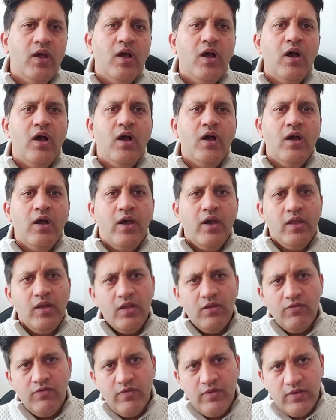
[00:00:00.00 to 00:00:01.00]
and
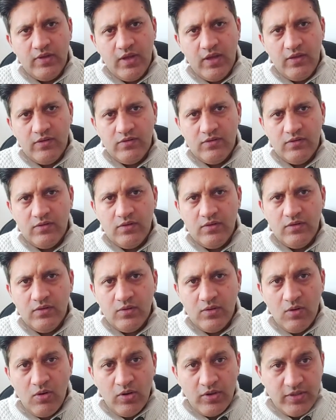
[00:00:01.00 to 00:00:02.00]
if it has
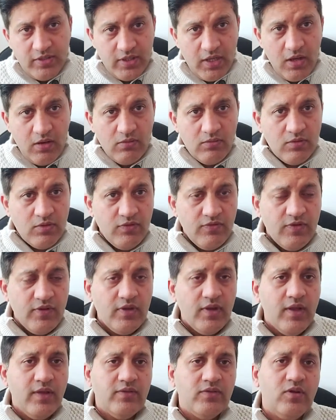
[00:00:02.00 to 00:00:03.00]
gone down, the
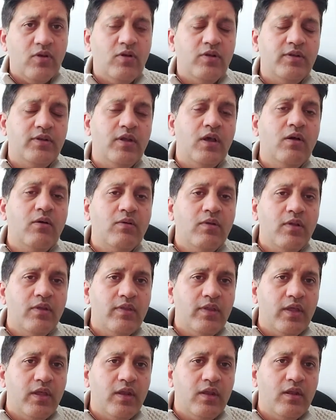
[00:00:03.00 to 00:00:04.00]
figure has gone down,
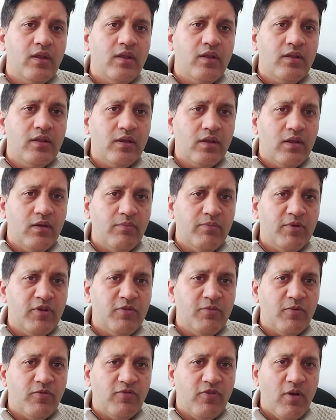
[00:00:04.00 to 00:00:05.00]
then the company's
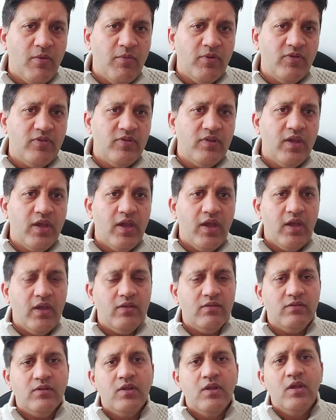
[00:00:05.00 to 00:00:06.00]
performance
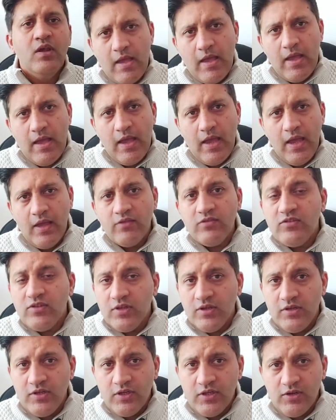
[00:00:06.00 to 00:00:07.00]
has
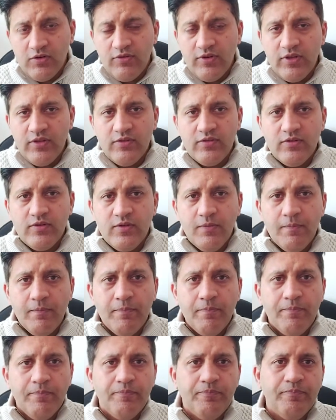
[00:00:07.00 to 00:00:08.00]
decreased.
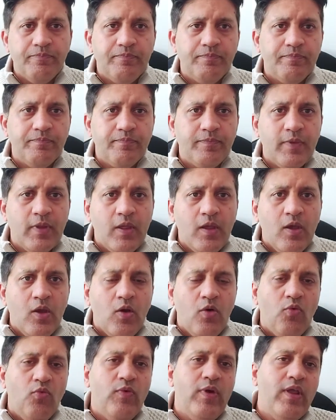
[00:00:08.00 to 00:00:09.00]

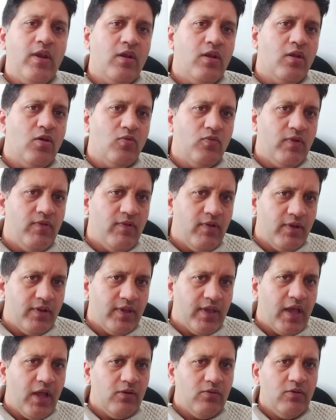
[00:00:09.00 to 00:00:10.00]
When we will
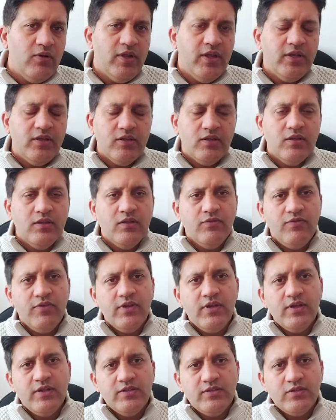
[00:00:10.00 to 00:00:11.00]
calculate the
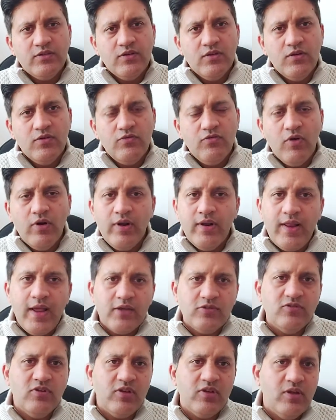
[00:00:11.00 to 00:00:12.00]
figures for an
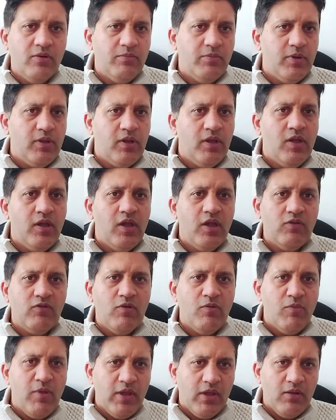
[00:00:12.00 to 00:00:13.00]
actual company, it
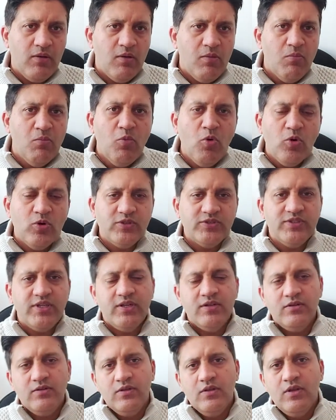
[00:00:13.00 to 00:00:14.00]
will make more sense.